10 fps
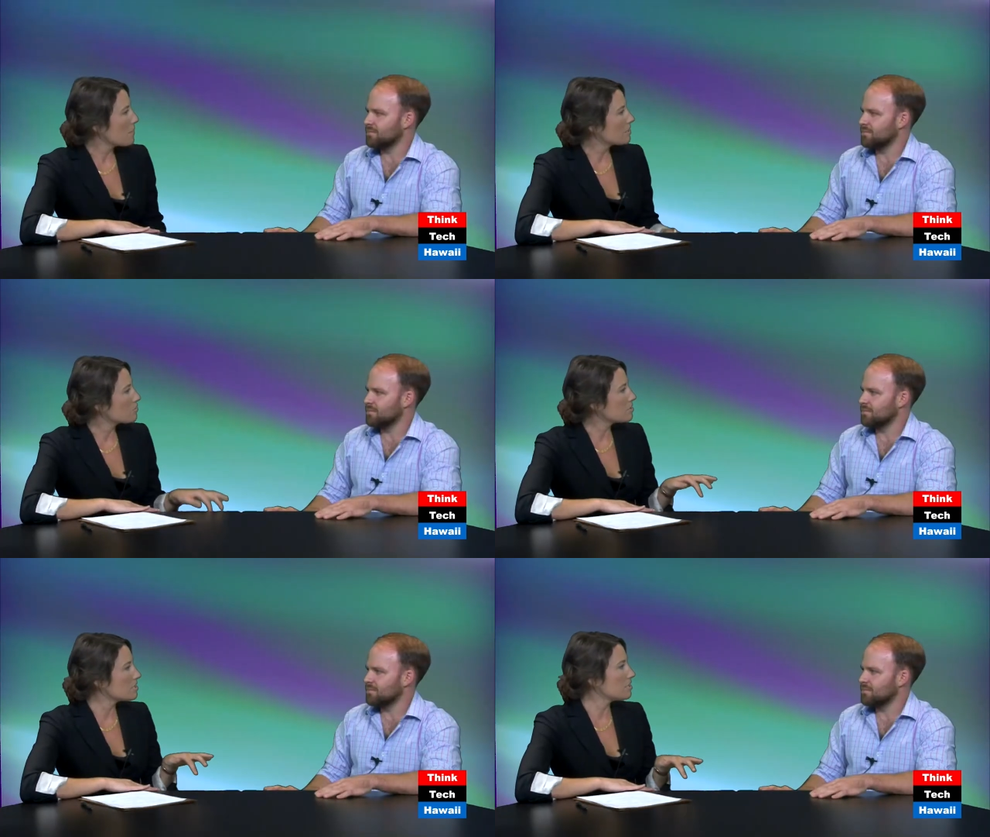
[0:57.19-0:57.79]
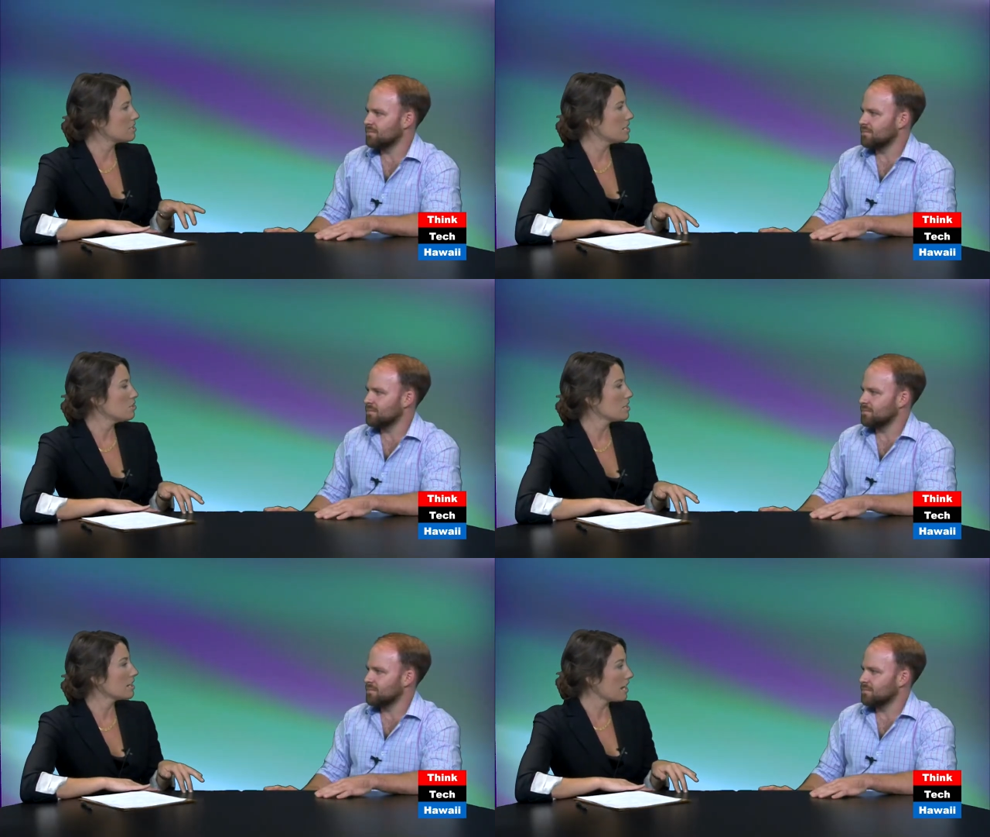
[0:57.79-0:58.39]
Speaker 1: master's in
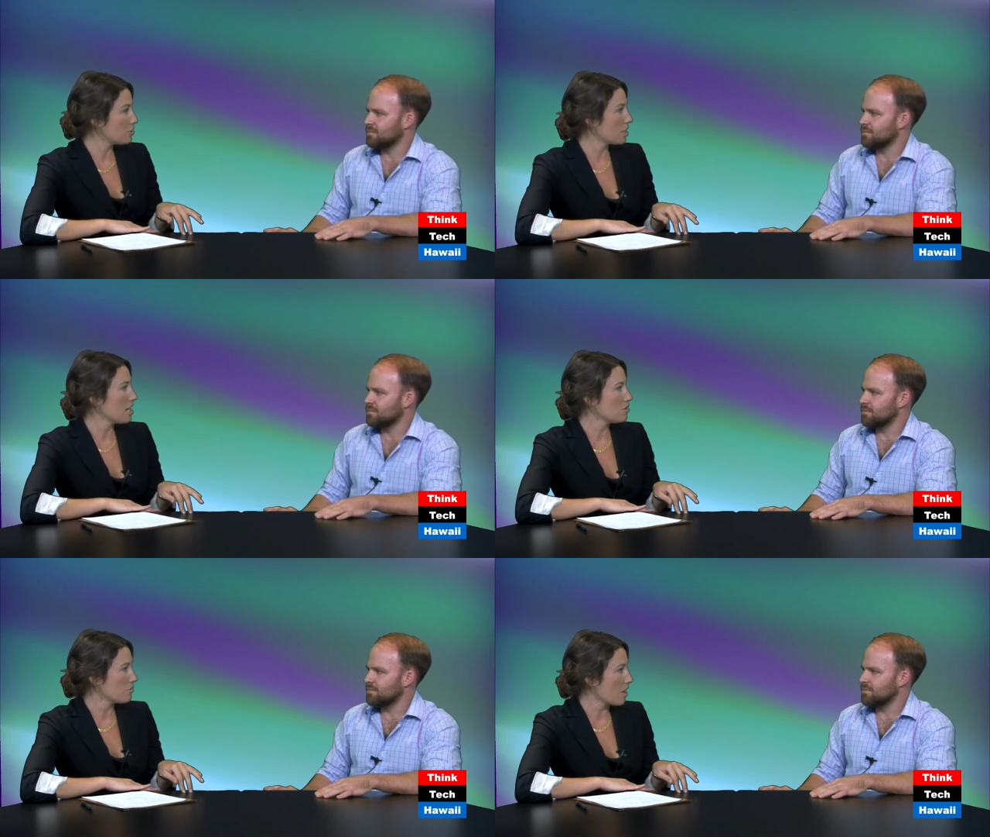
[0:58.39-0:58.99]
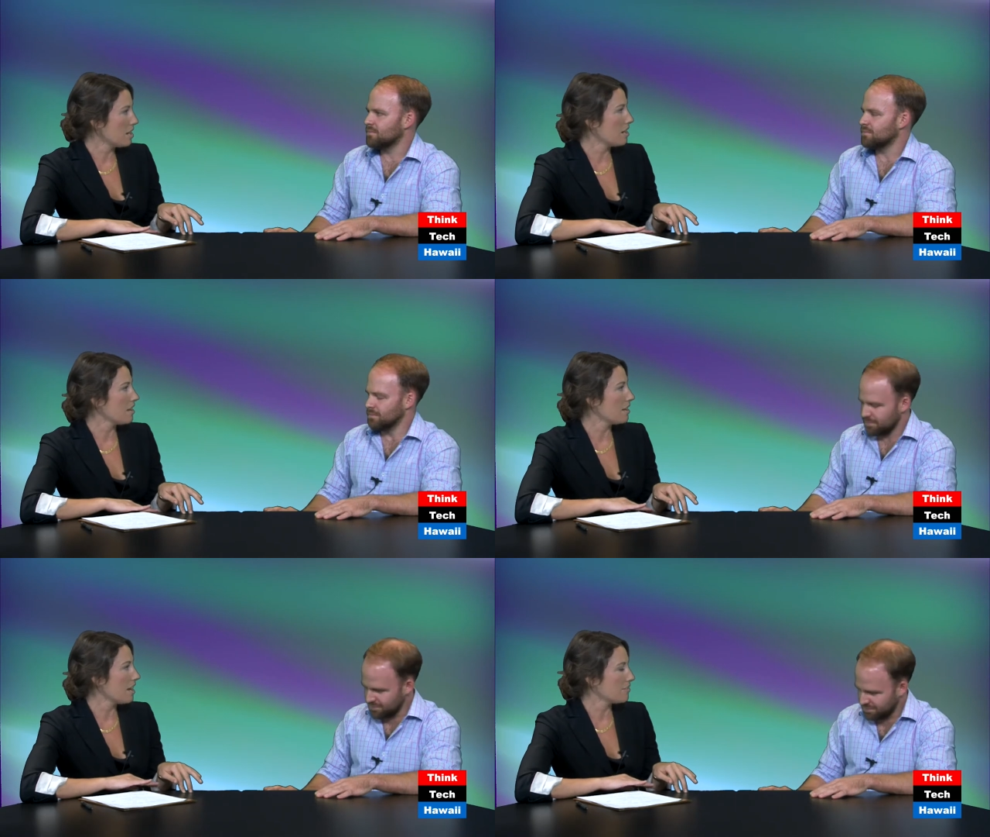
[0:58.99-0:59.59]
teaching and education, right,
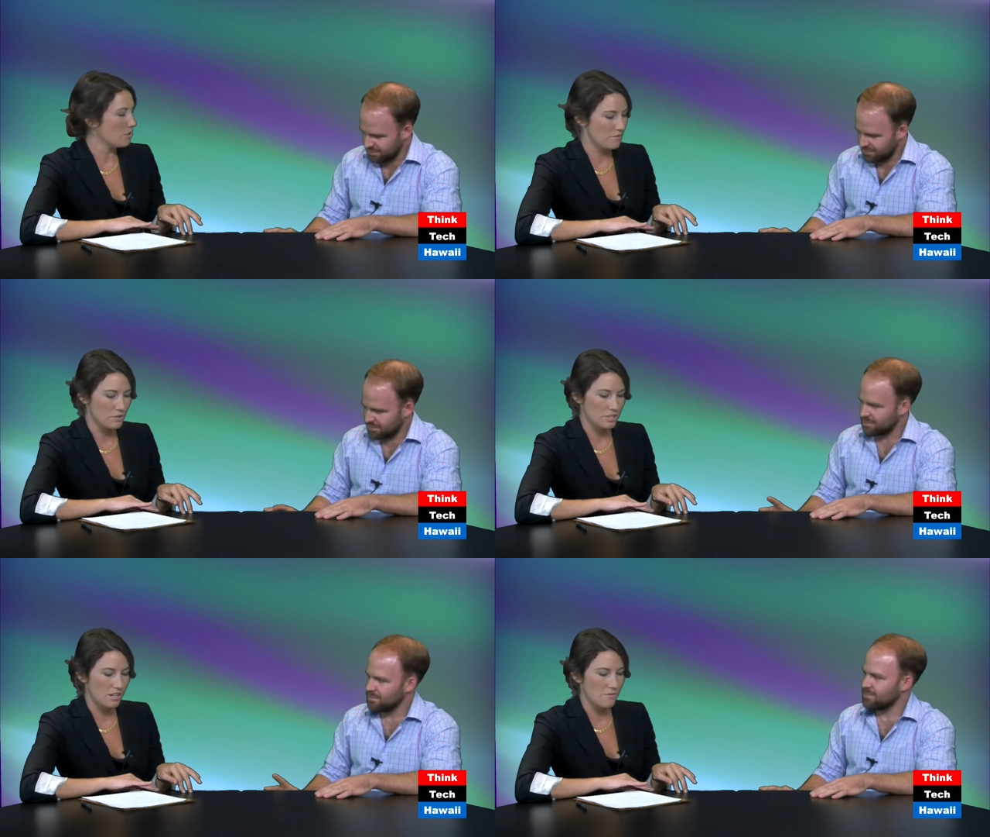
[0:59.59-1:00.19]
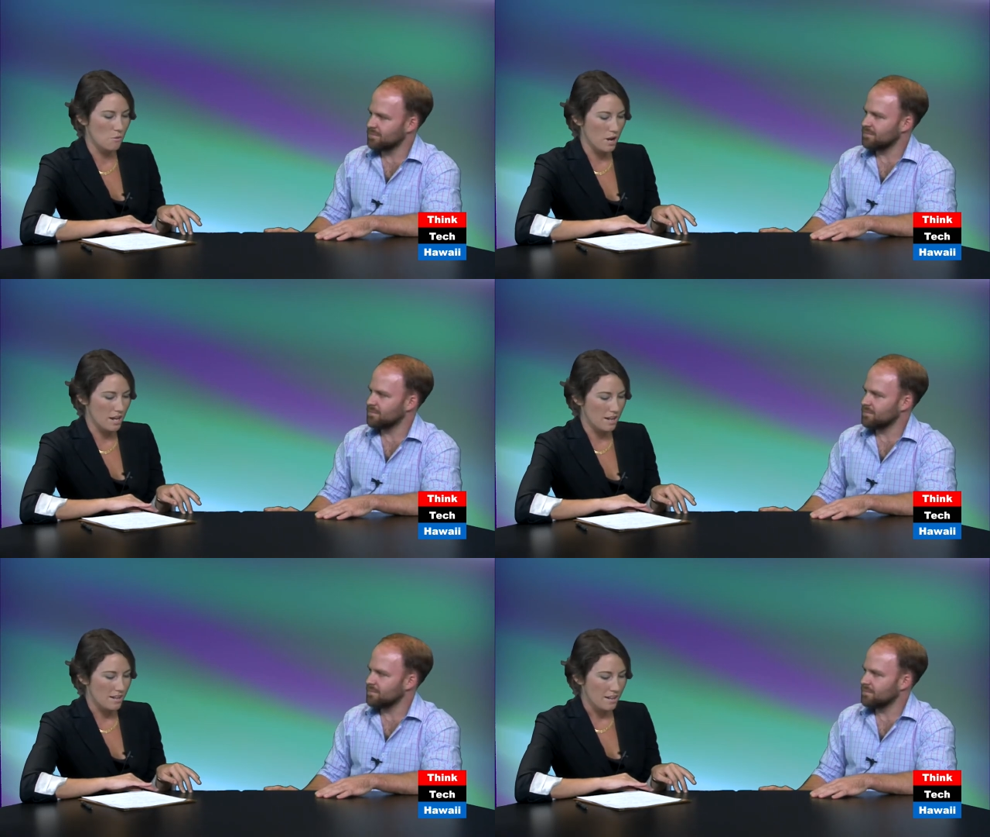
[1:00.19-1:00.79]
at, mm -hmm. at the University of
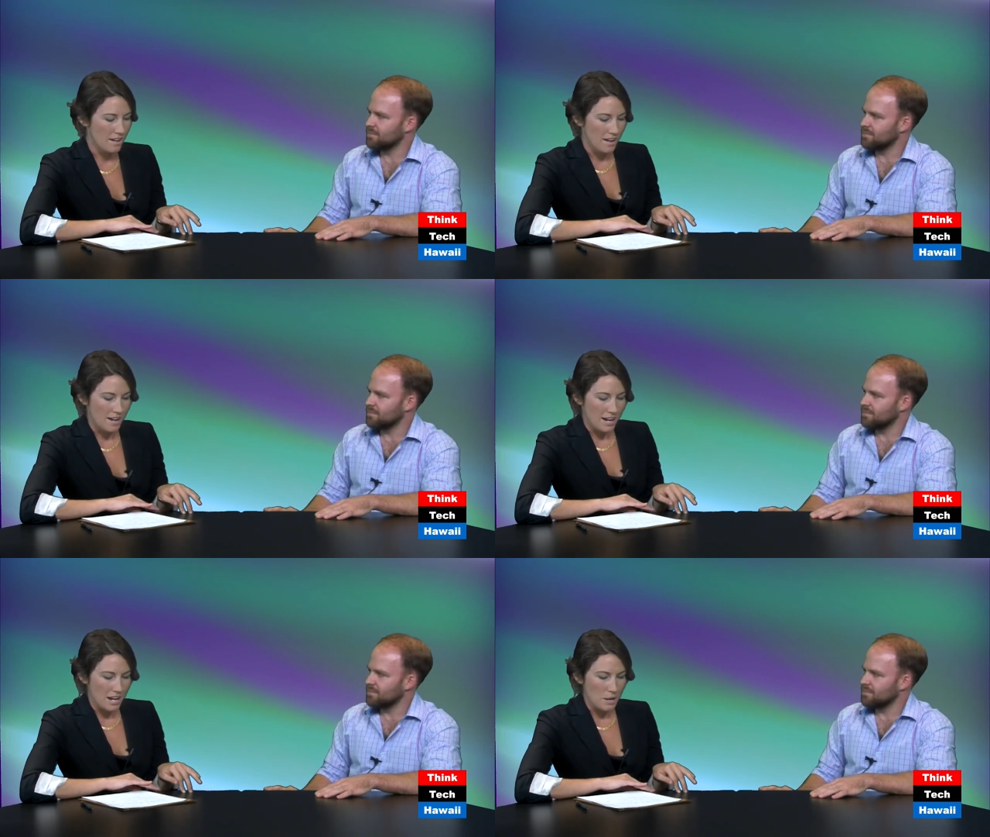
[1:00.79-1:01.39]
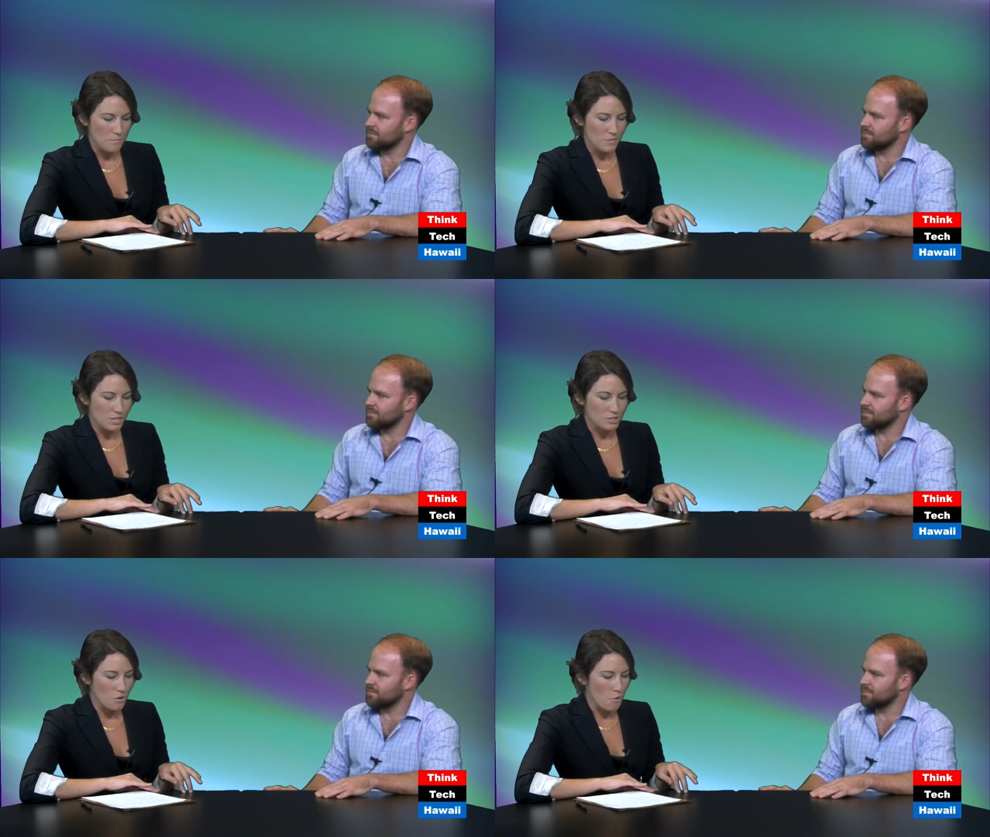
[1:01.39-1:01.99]
Hawaii. Um,
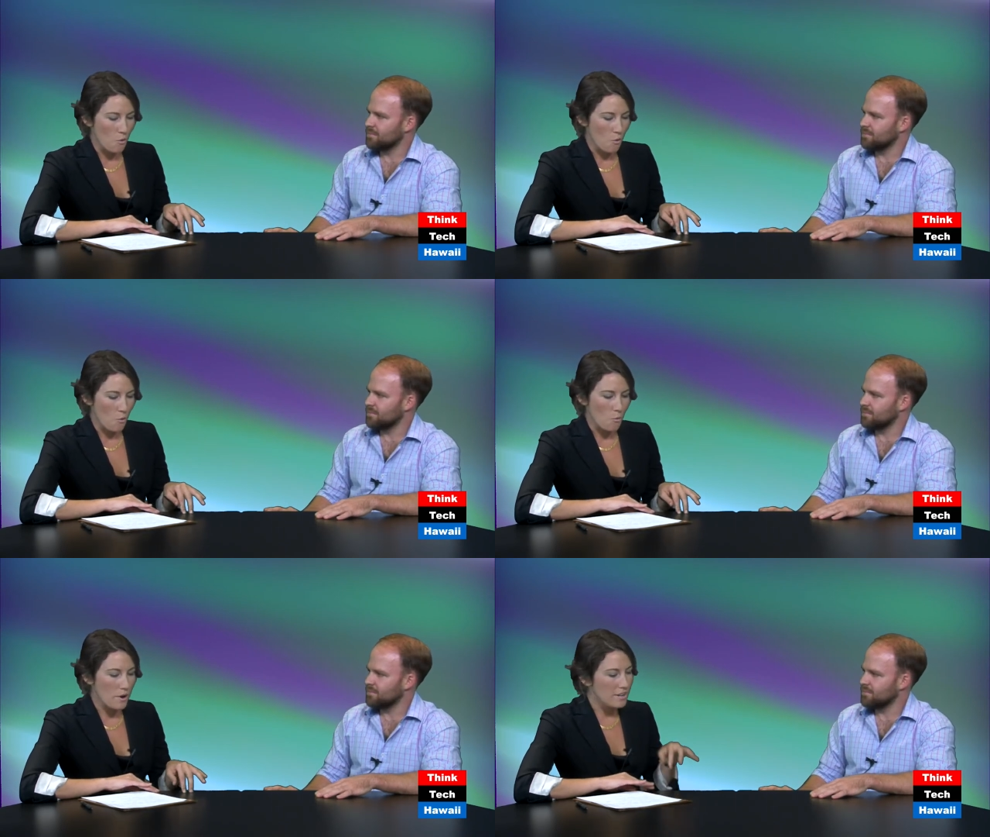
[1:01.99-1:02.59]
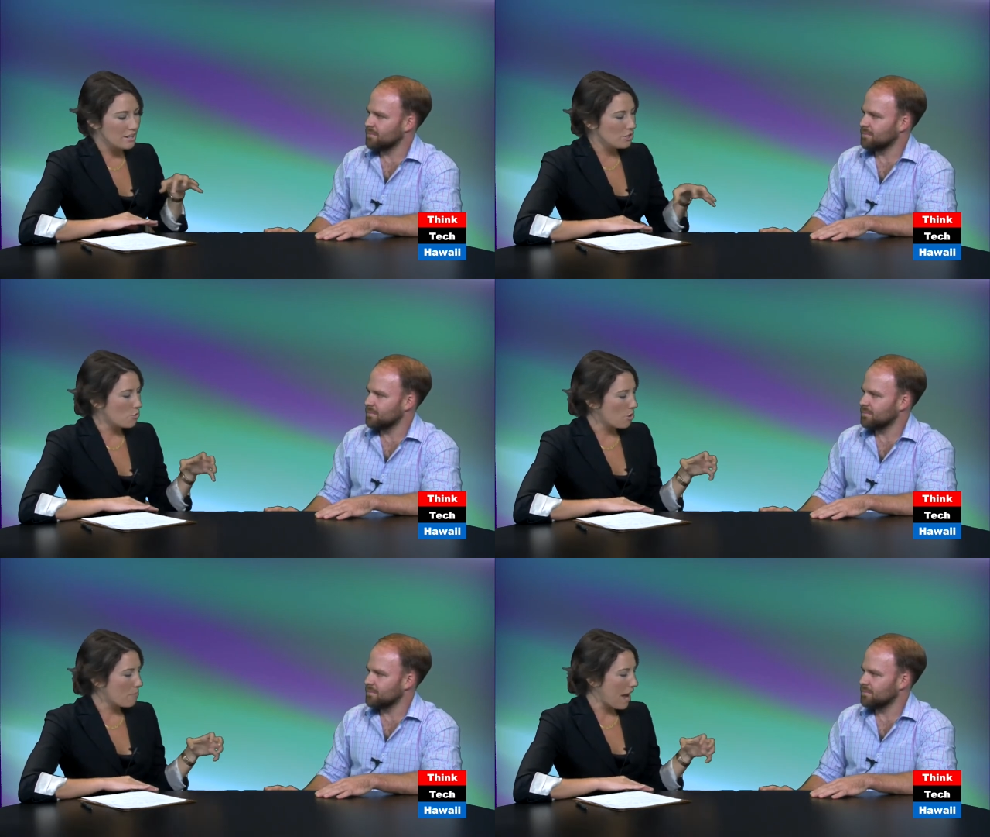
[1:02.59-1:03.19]
so, where did
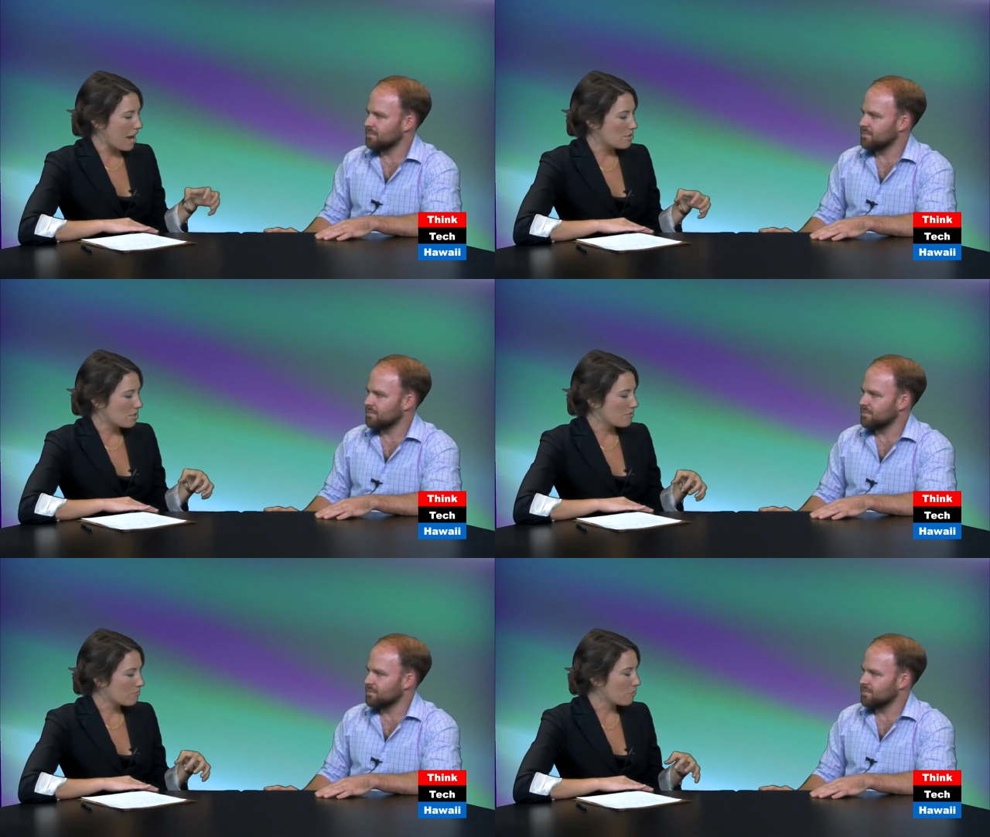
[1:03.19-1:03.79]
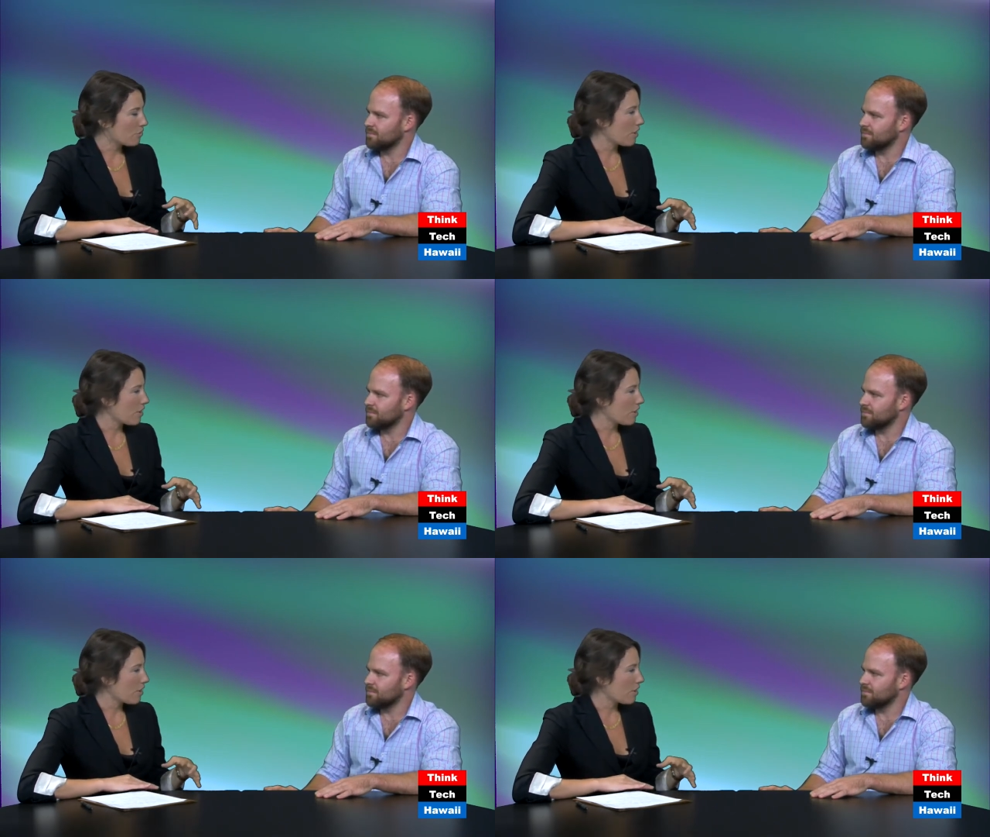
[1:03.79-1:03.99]
your passion for